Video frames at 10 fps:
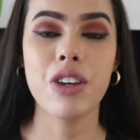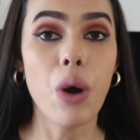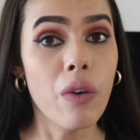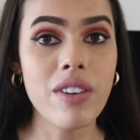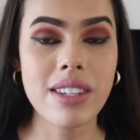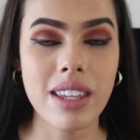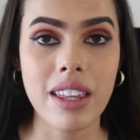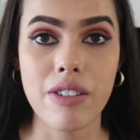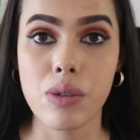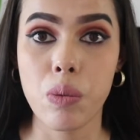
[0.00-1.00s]
obviously
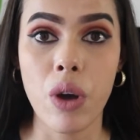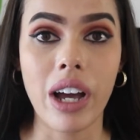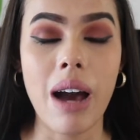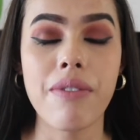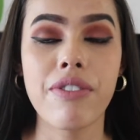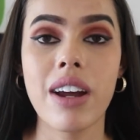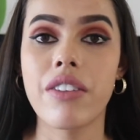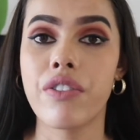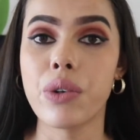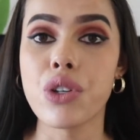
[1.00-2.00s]
there is work up front
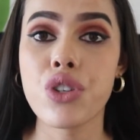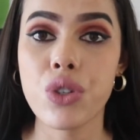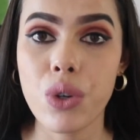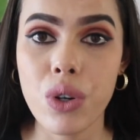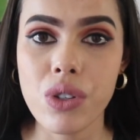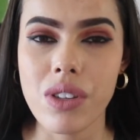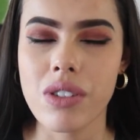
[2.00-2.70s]
for sure, so